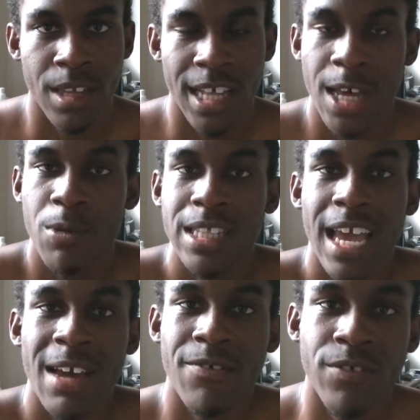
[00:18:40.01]
And I want to
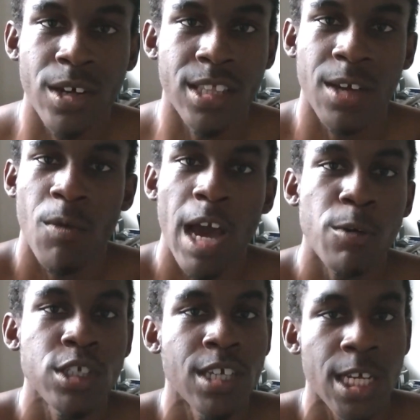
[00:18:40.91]
have fun. Like why
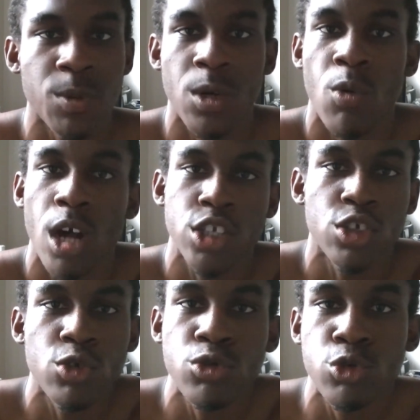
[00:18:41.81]
would you guys want to watch a
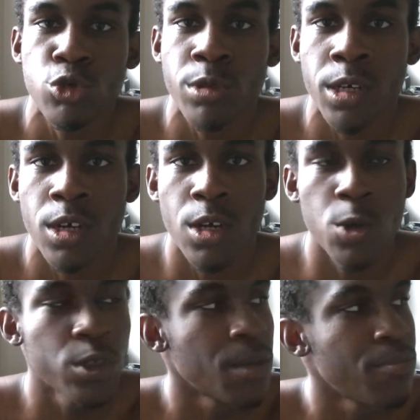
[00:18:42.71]
YouTuber
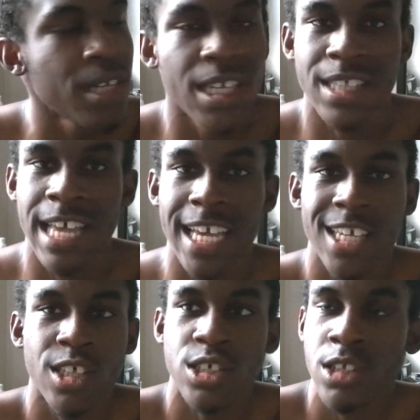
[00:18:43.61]
who's admitting that
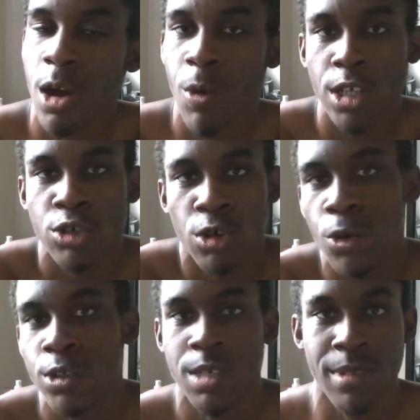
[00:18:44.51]
he does not want to
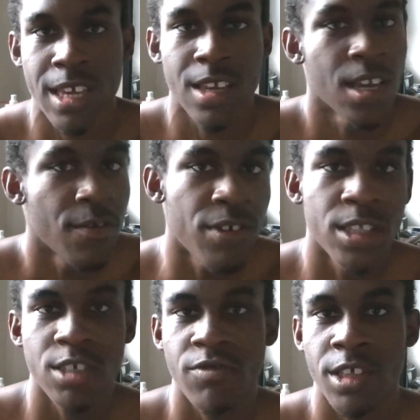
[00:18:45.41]
only make
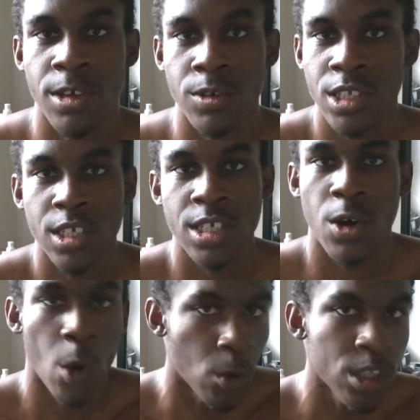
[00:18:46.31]
fitness videos? He doesn't
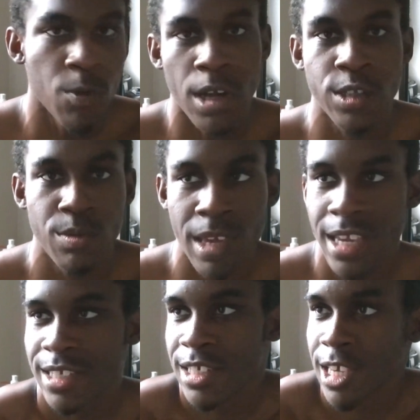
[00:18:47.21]
only want to
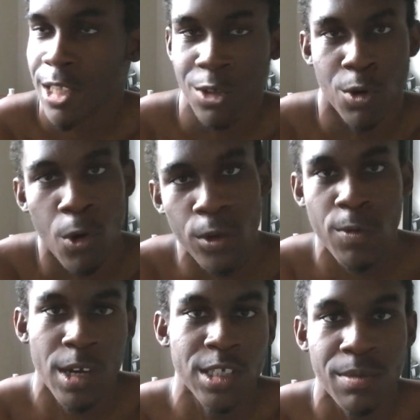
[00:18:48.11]
make skits or
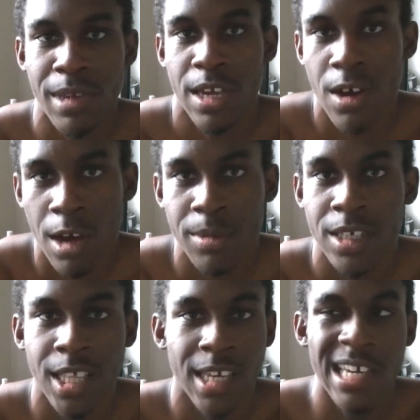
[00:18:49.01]
only wants to make
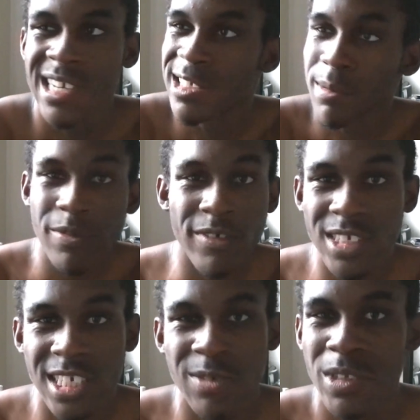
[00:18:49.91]
comedy. Like some of
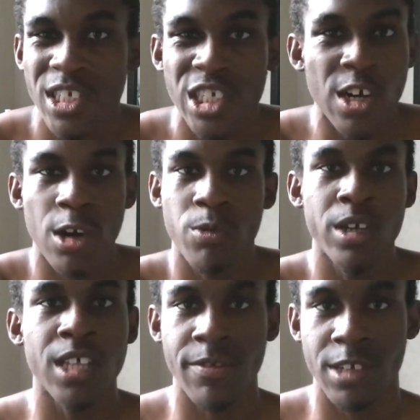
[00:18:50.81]
us just want to share our
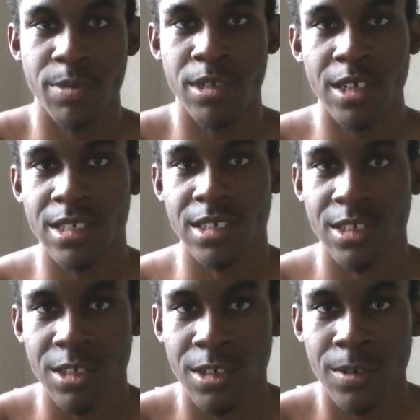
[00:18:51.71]
real life
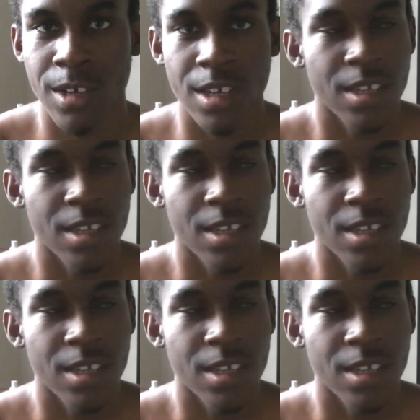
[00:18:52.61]
experiences, you know?